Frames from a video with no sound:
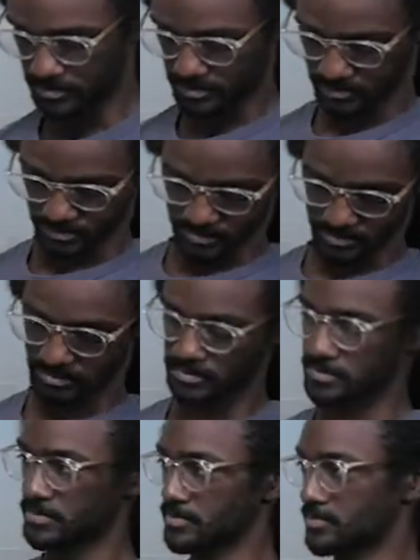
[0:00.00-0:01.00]

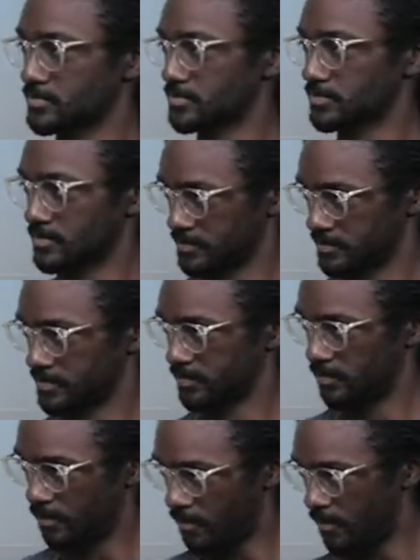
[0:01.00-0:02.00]

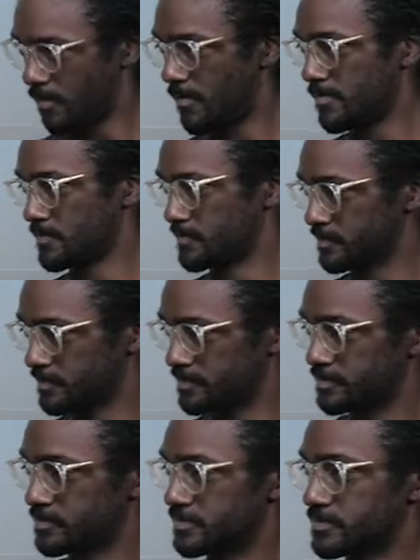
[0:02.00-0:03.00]
(silent)